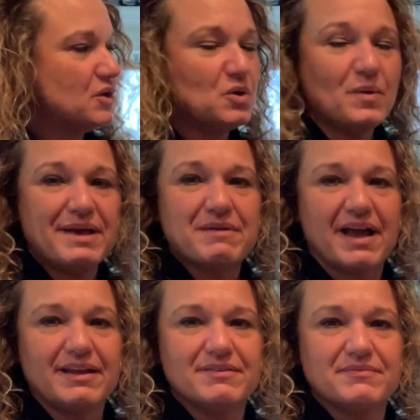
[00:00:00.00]
Who am
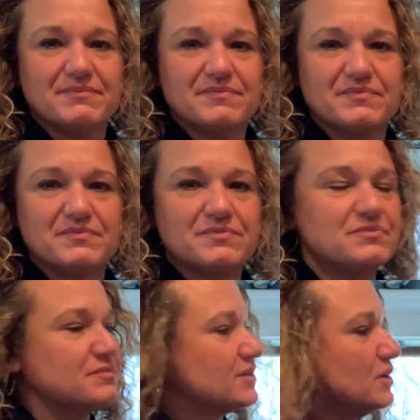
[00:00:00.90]
I?
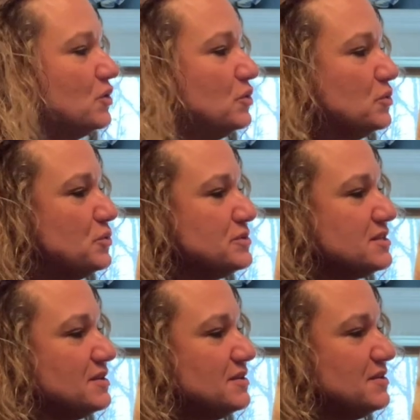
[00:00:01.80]

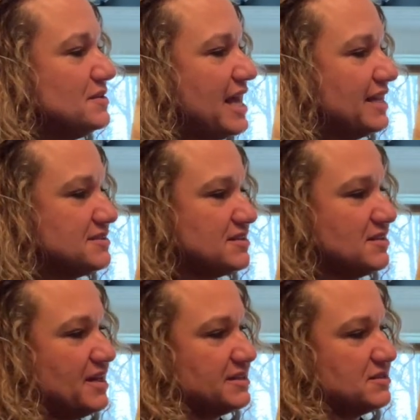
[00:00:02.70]
Whose
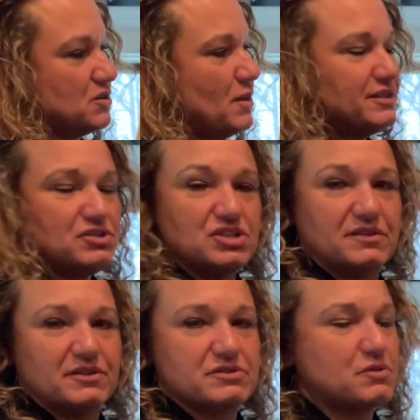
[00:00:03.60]
nest? That's the
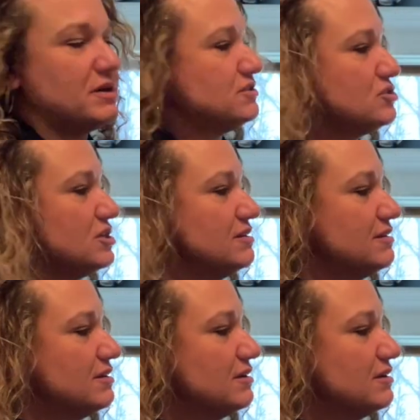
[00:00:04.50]
question. There's a question.